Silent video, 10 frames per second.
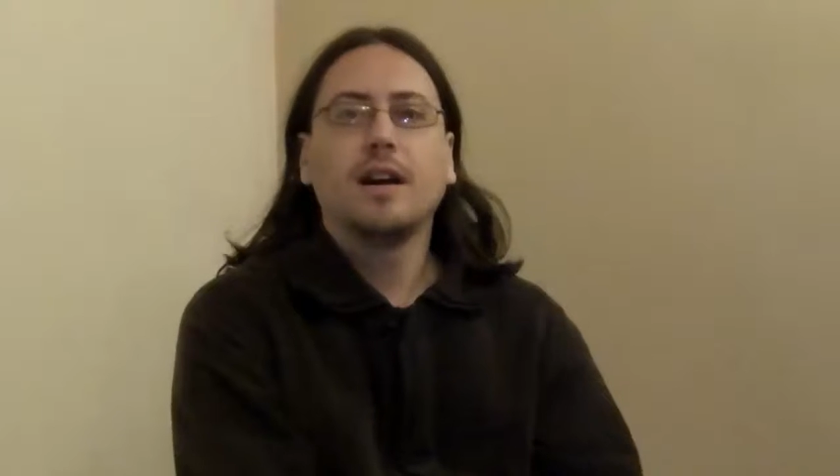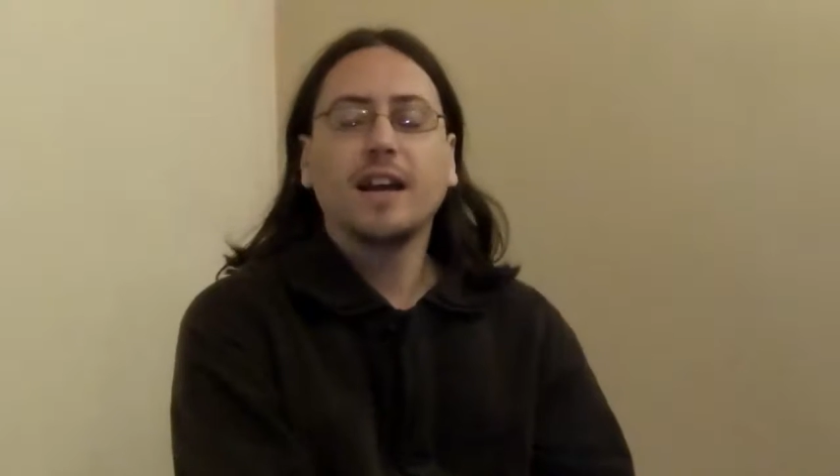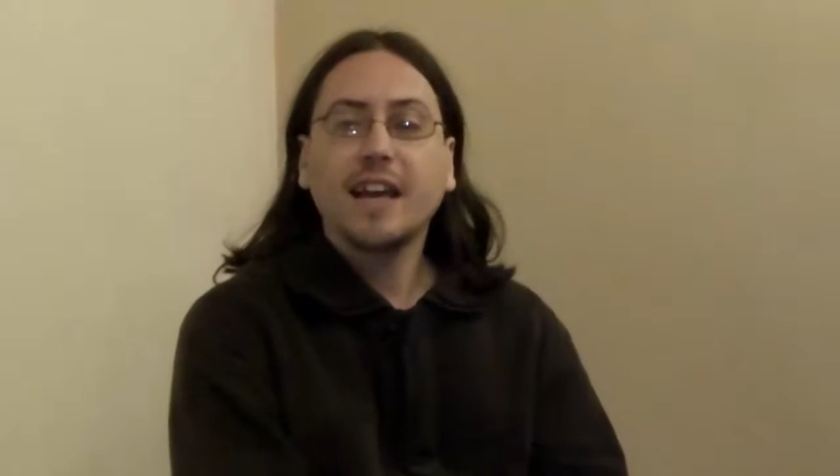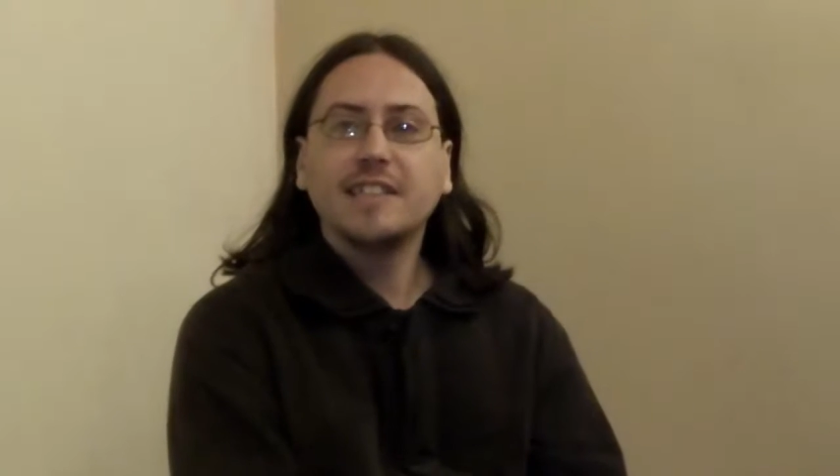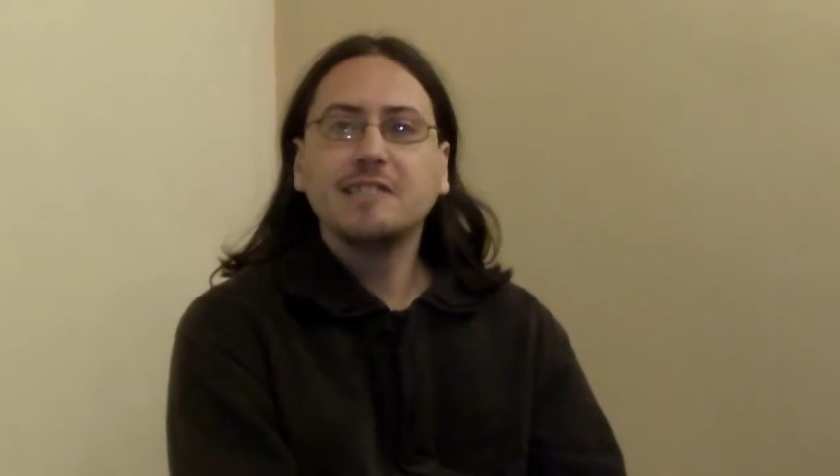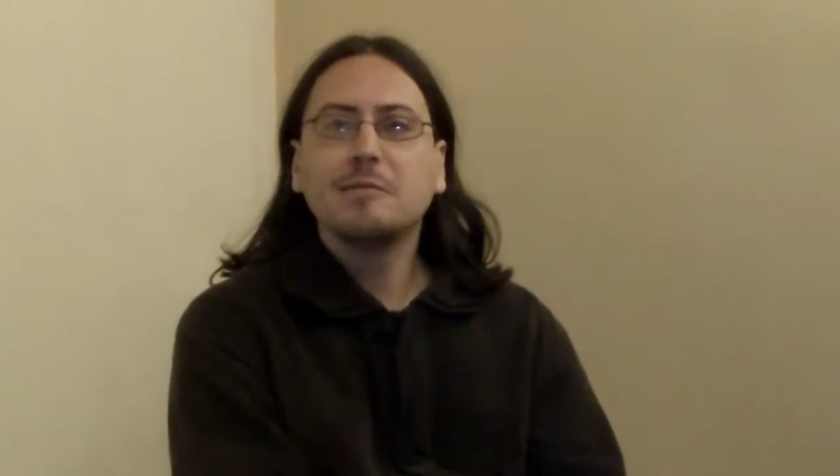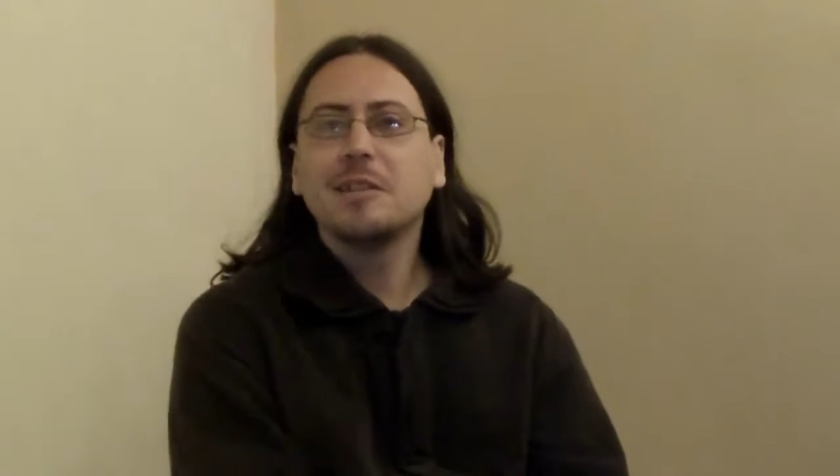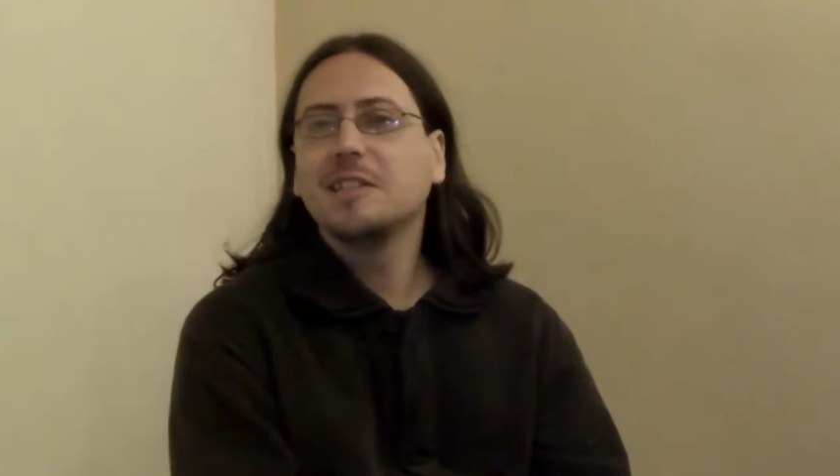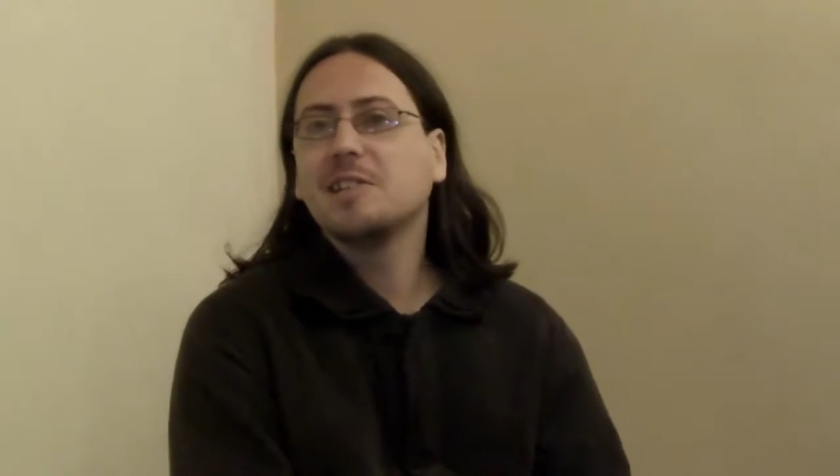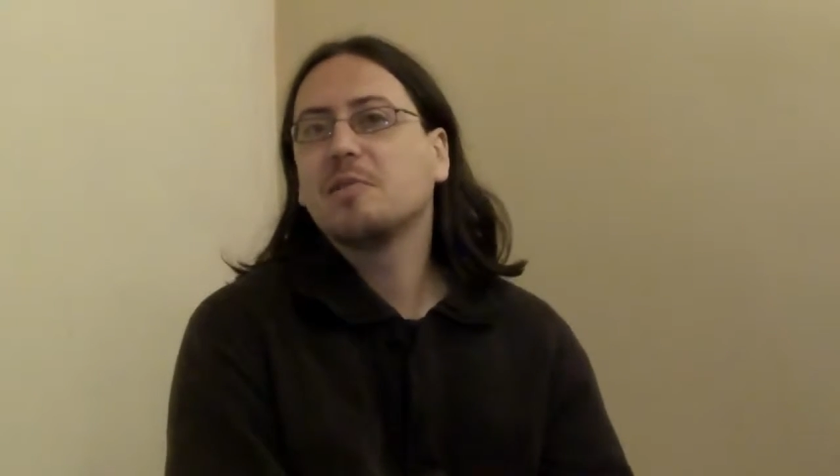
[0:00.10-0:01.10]
Okay, so I'm
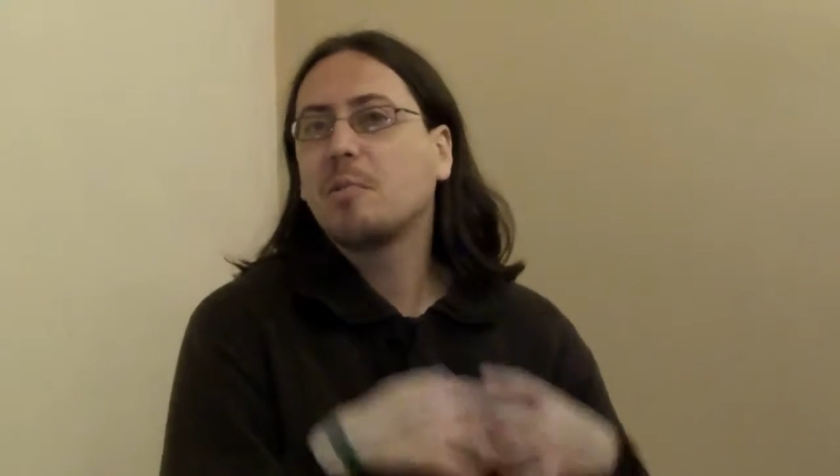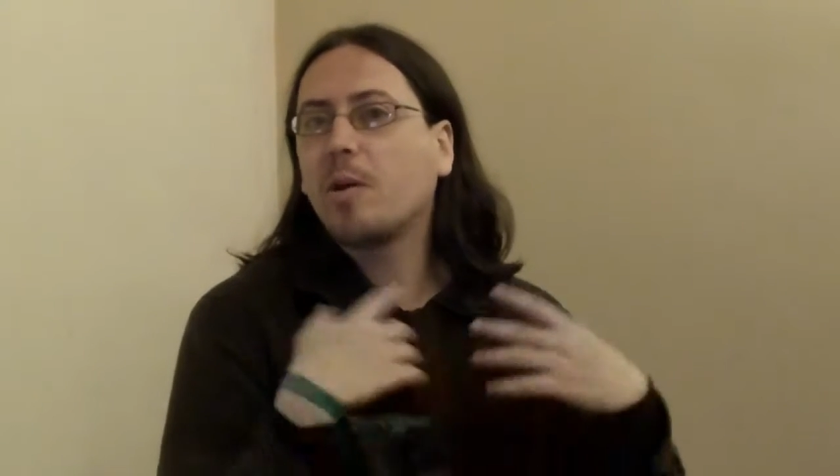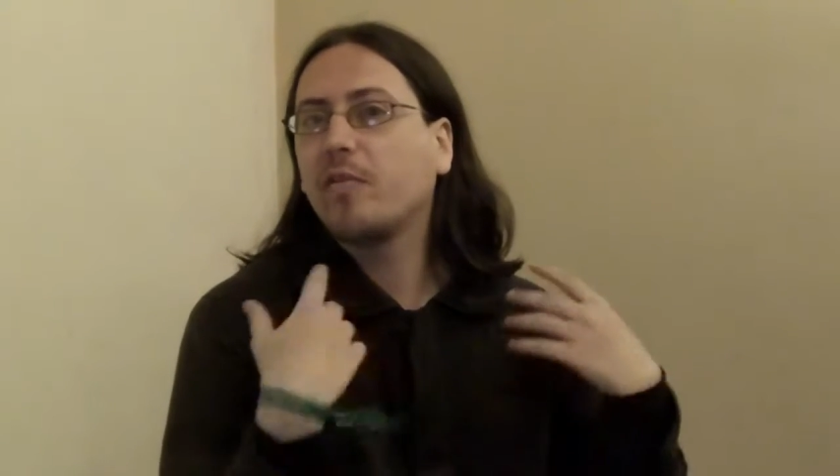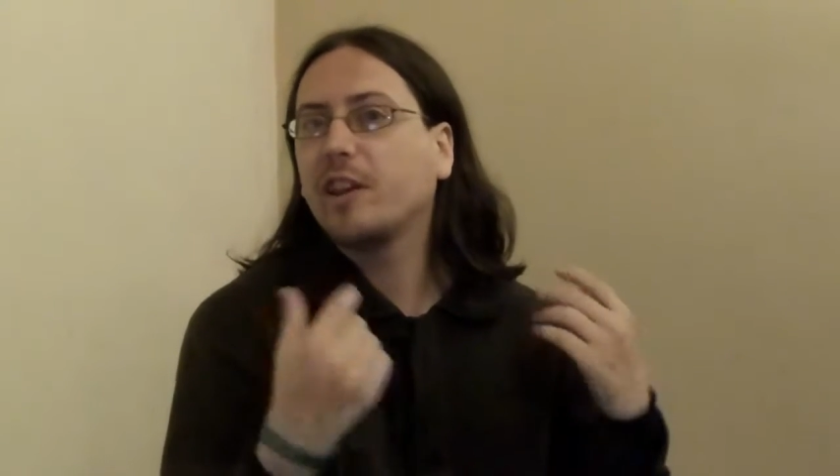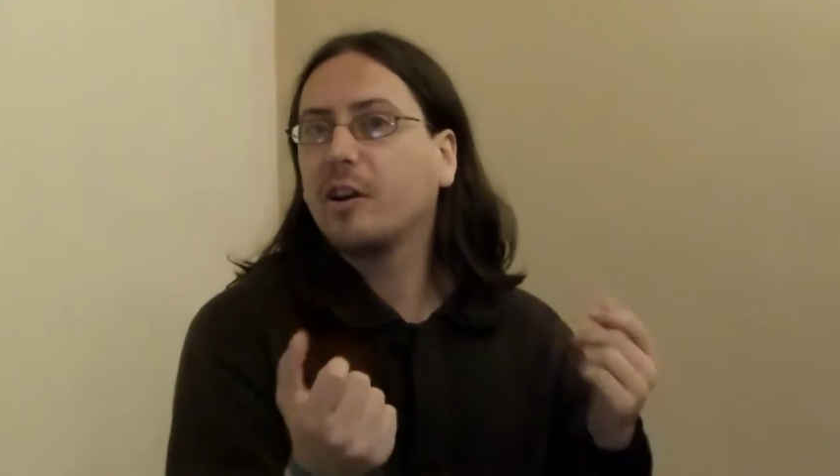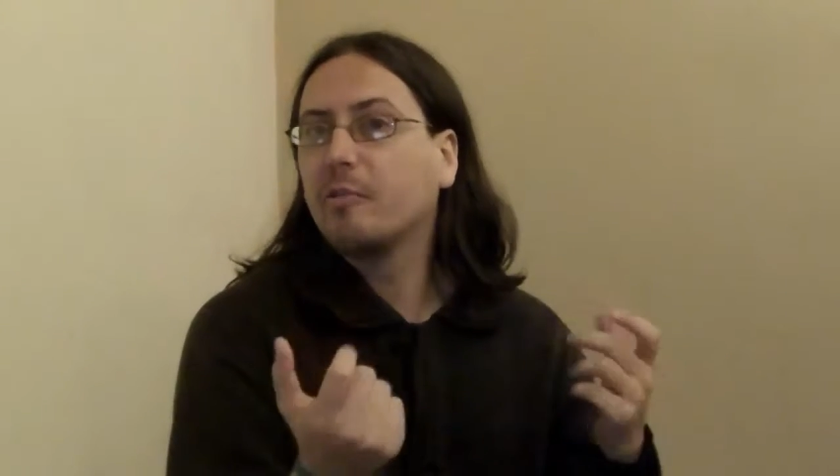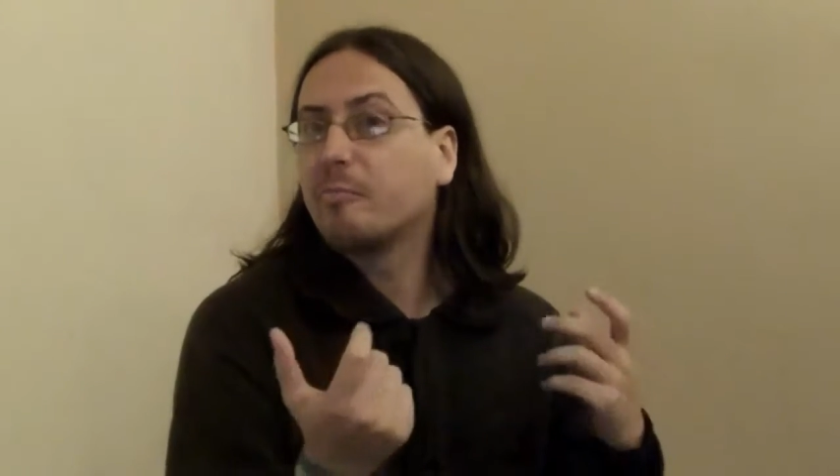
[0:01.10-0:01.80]
going to do a quick video